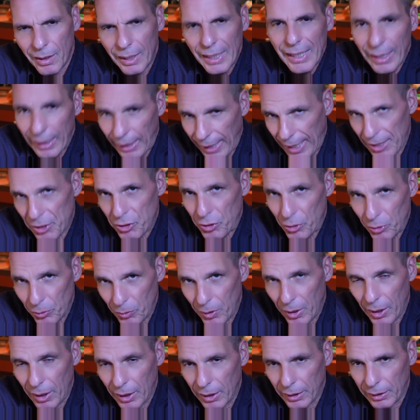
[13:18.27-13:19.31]
real lesson
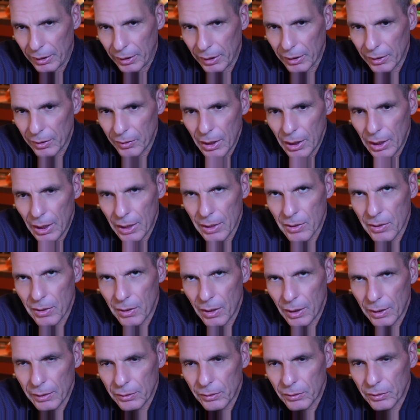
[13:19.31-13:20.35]
we're learning is
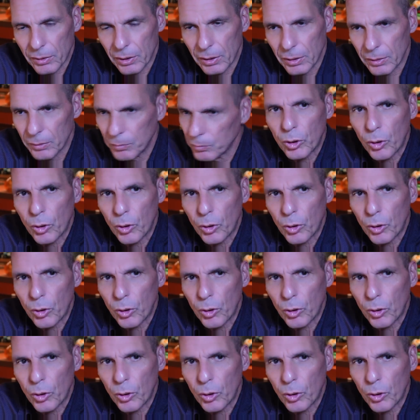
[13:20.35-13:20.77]
that